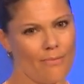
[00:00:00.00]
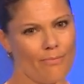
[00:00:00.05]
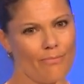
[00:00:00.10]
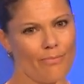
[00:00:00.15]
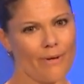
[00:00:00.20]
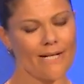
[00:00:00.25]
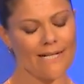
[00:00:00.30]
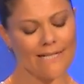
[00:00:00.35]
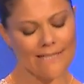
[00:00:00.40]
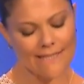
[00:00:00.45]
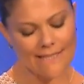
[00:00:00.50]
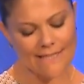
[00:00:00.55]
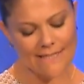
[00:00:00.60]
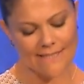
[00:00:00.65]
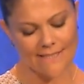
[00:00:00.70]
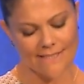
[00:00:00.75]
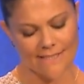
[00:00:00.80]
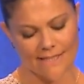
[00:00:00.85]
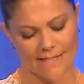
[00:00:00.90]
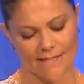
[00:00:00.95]
But
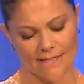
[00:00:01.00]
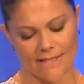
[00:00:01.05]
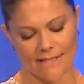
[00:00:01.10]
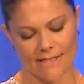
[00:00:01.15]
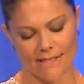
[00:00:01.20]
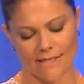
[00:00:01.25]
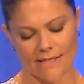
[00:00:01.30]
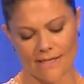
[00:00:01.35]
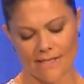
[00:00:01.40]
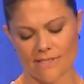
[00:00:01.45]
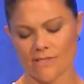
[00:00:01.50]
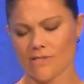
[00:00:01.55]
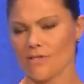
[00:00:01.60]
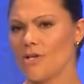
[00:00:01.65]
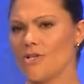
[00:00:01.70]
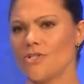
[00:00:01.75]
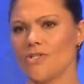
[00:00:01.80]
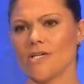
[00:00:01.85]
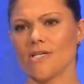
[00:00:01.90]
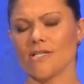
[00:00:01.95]
leading is
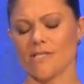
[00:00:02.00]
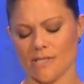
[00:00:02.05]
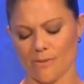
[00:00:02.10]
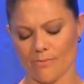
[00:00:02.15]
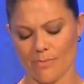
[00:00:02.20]
not just